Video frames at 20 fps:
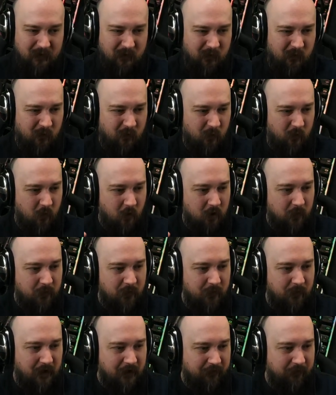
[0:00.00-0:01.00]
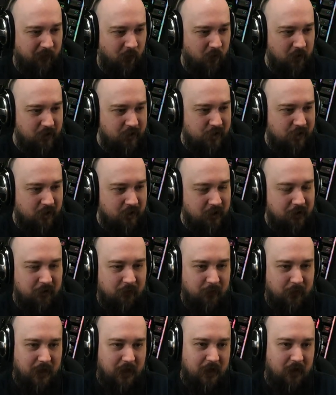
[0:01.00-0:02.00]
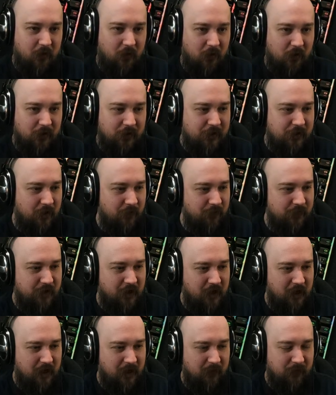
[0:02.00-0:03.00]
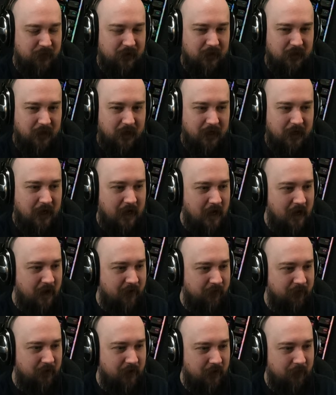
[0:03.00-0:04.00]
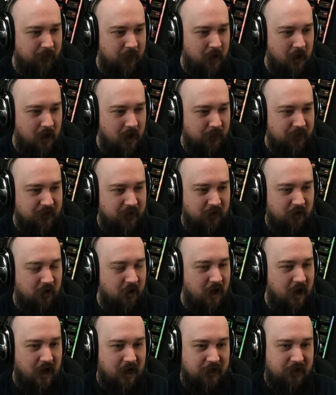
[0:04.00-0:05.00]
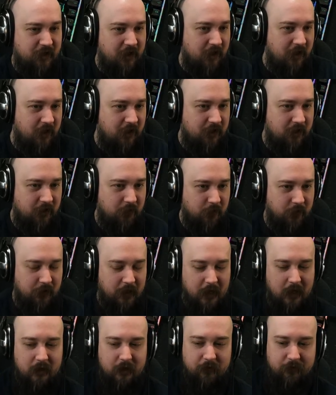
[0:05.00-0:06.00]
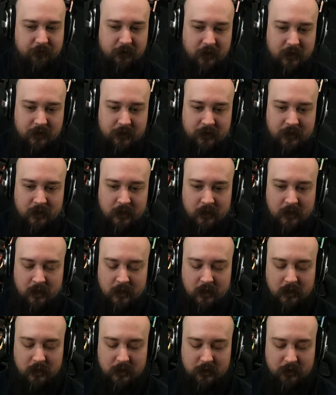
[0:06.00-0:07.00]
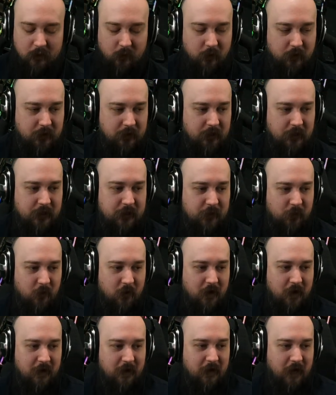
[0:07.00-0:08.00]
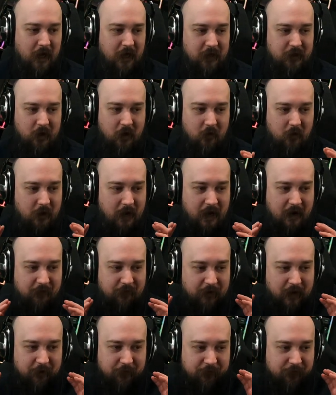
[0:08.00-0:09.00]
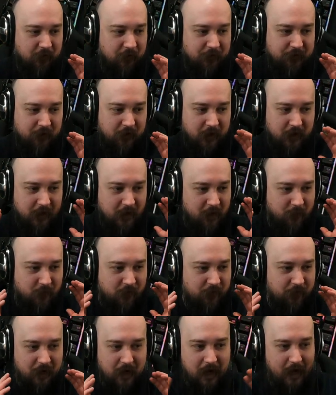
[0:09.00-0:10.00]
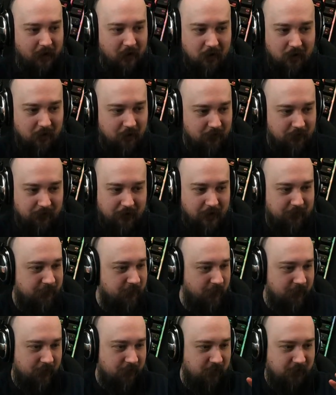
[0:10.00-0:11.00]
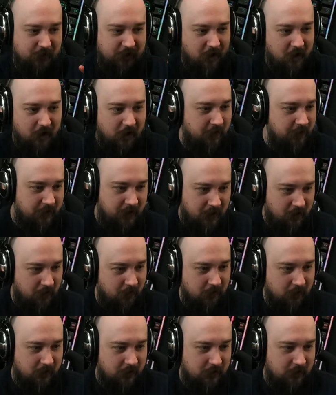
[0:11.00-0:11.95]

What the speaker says: warp my voice a little bit, or sometimes like have like pops and cracks that I continually had to fix. So with this one, I don't have that filter enabled at all. That filter is gone now.